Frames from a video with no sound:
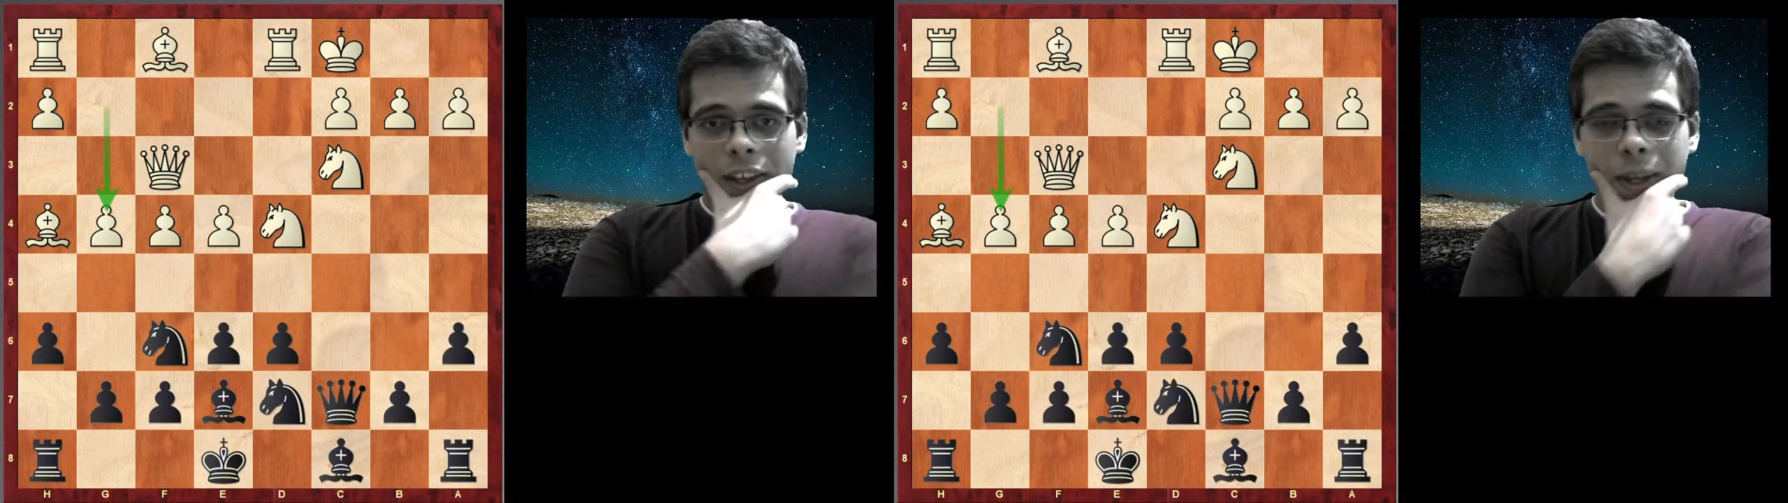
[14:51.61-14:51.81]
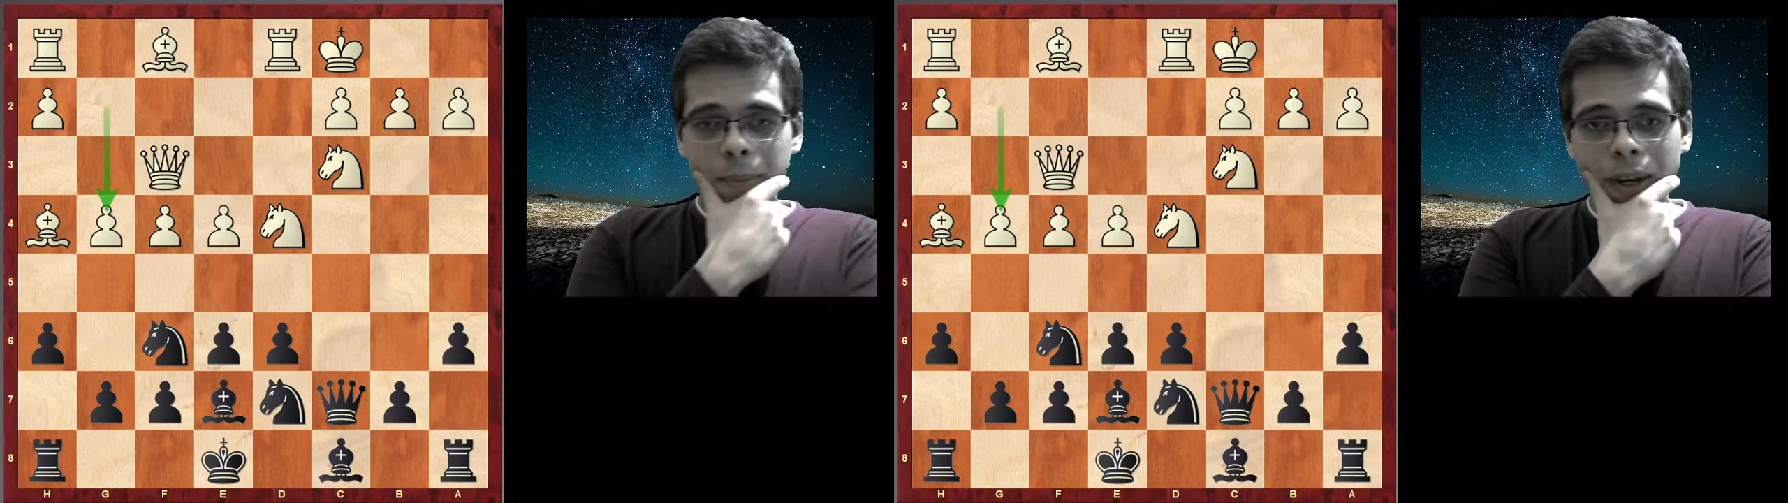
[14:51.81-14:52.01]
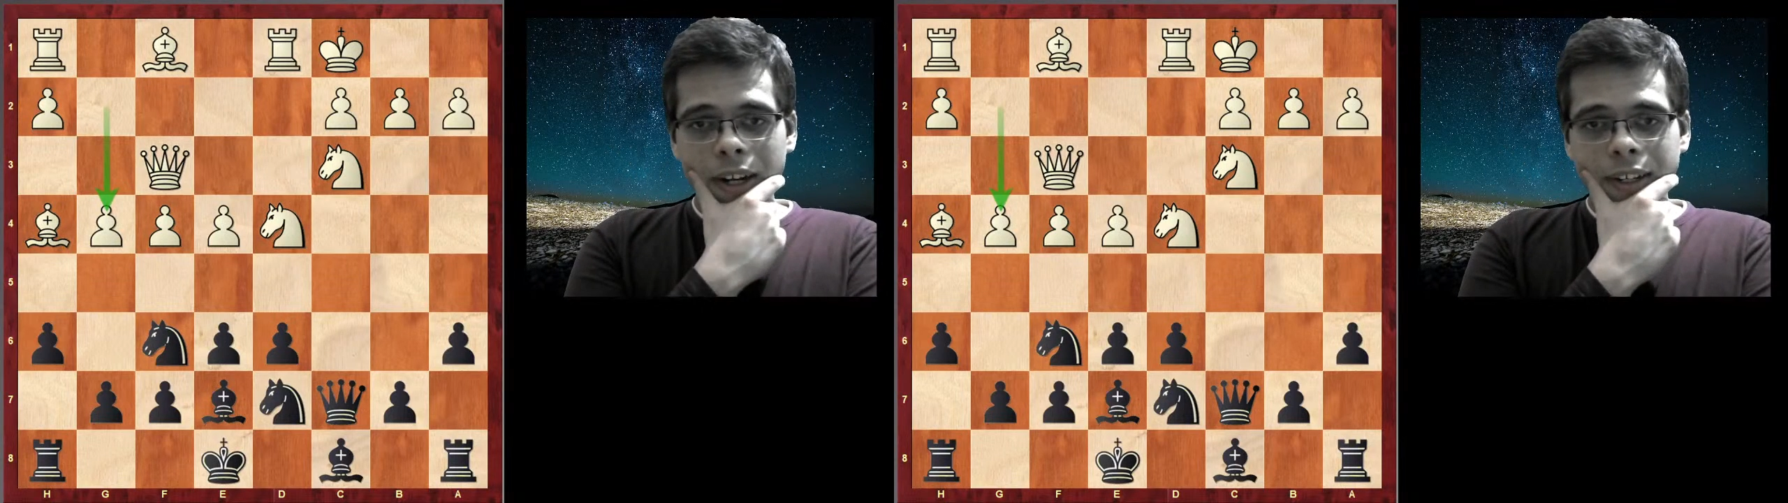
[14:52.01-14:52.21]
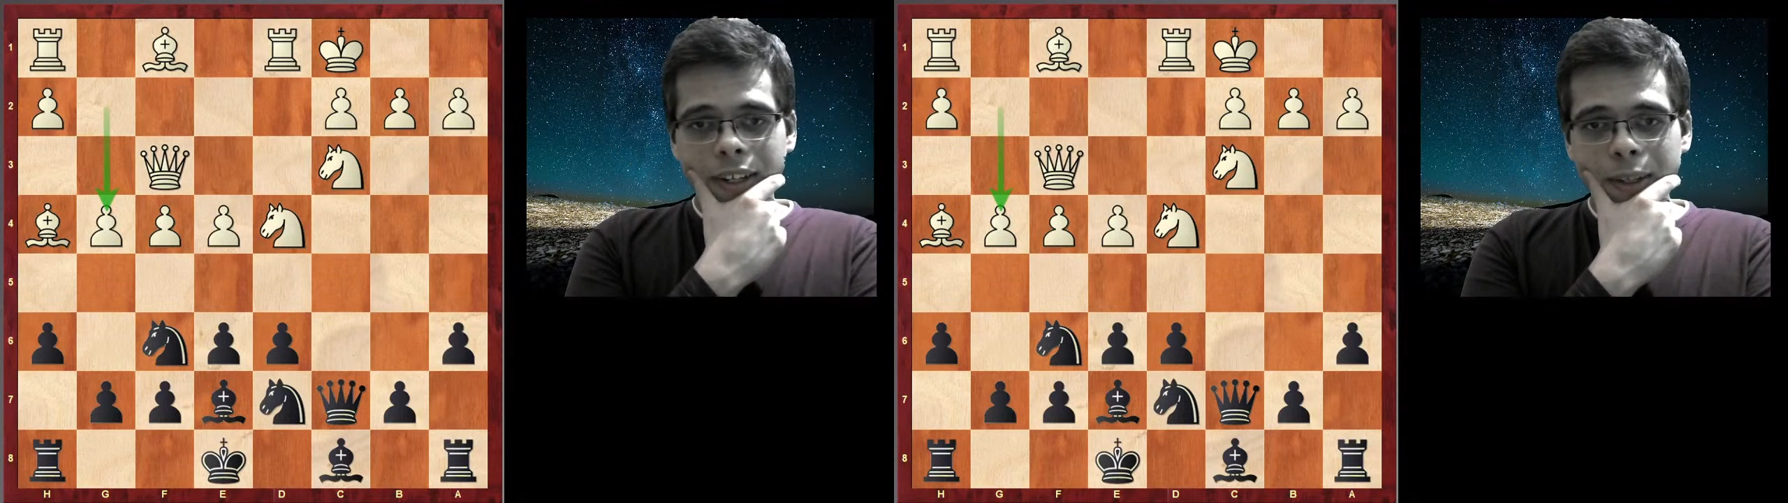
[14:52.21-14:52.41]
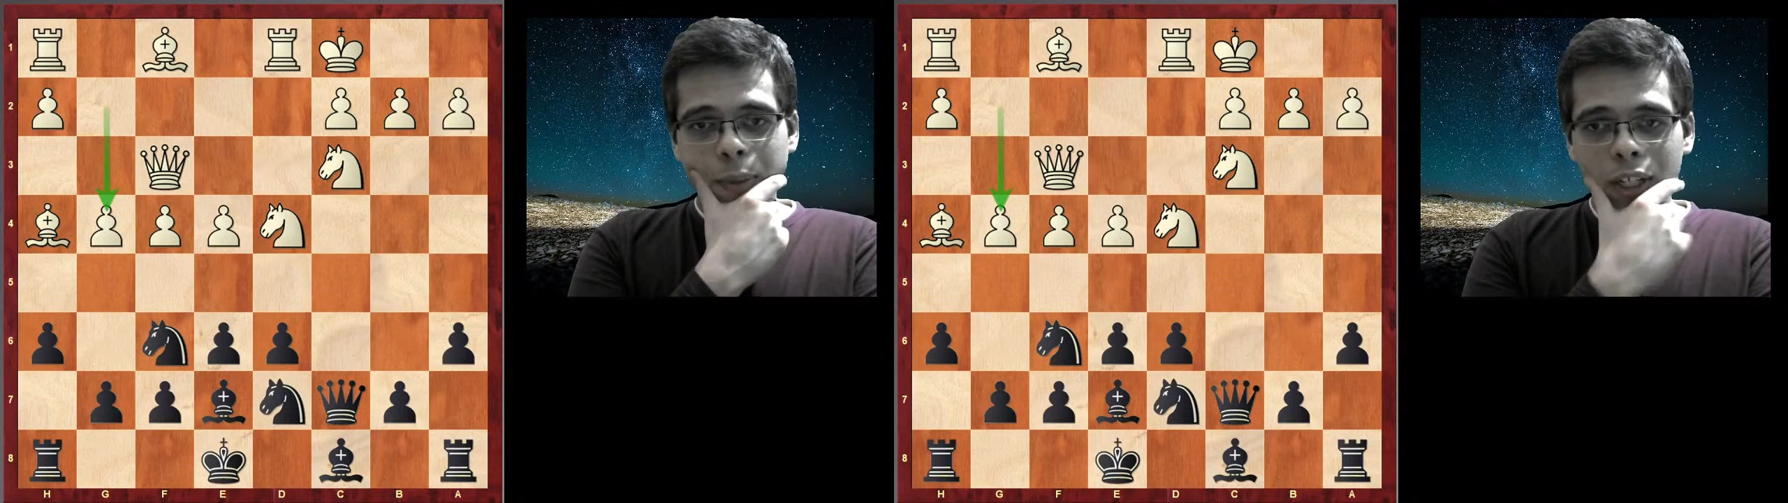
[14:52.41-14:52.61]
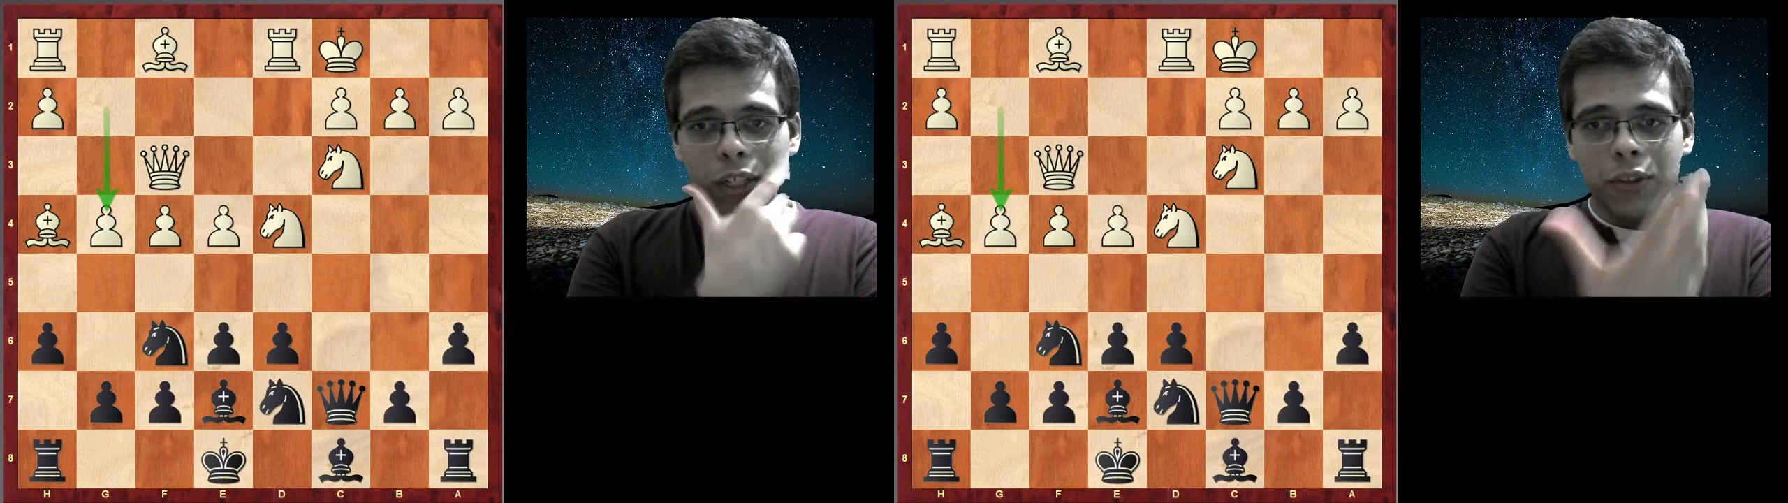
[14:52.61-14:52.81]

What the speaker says: but what do you